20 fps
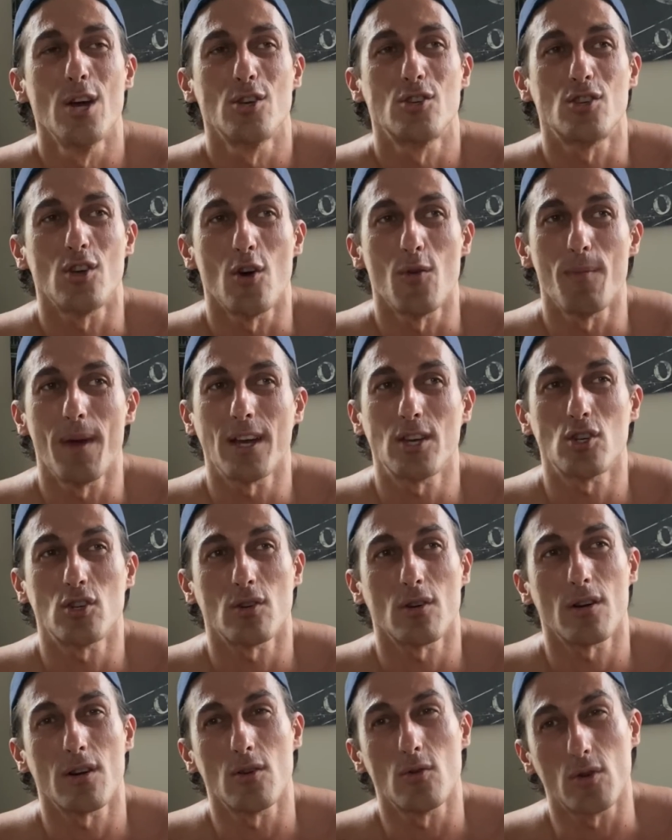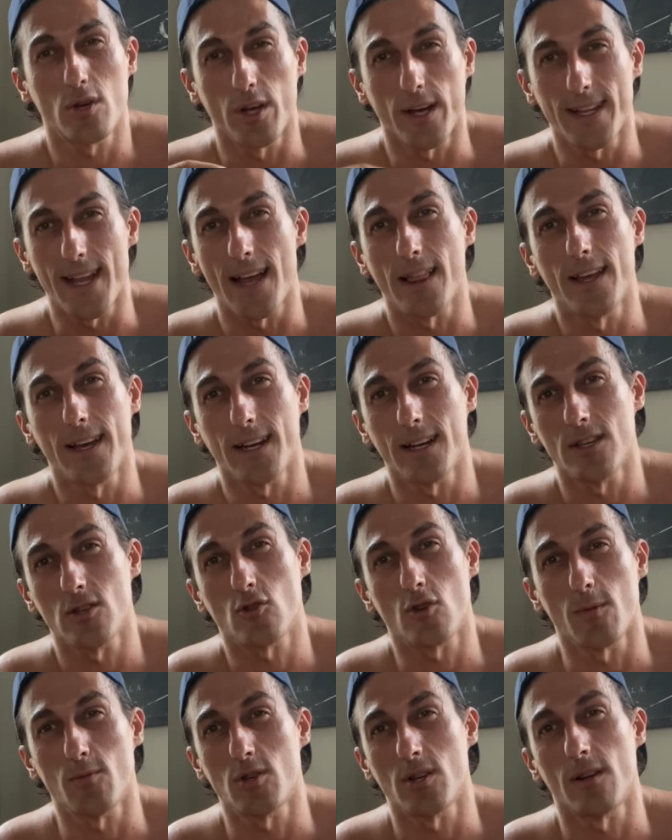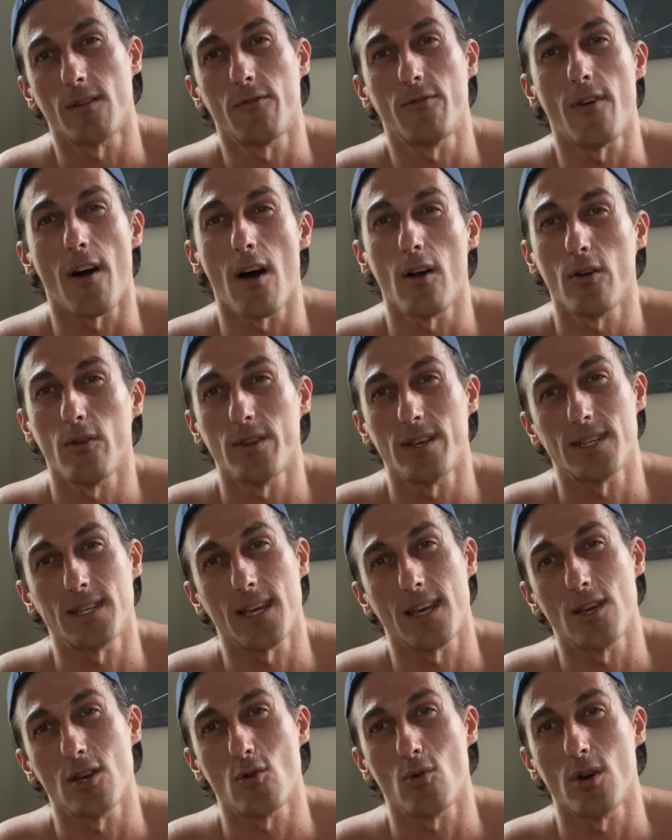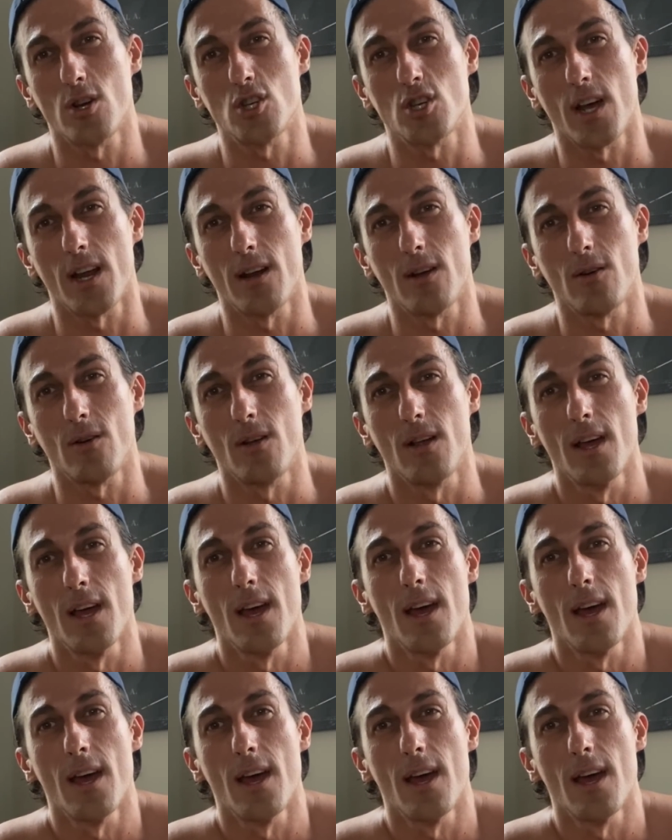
So make sure you click that link in the description, follow the Cellucor channel.